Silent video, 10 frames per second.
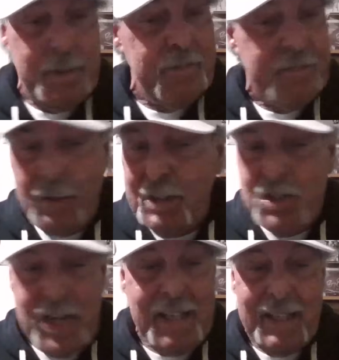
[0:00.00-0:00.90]
very
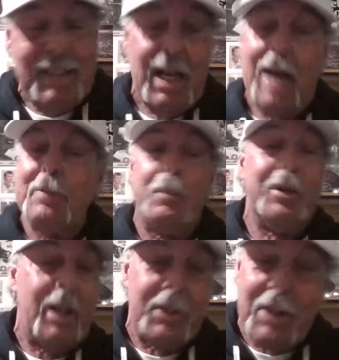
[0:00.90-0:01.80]
shaky at times.
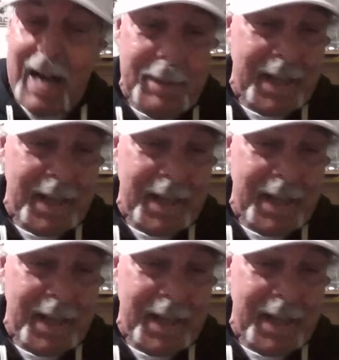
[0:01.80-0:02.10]
Although, how about the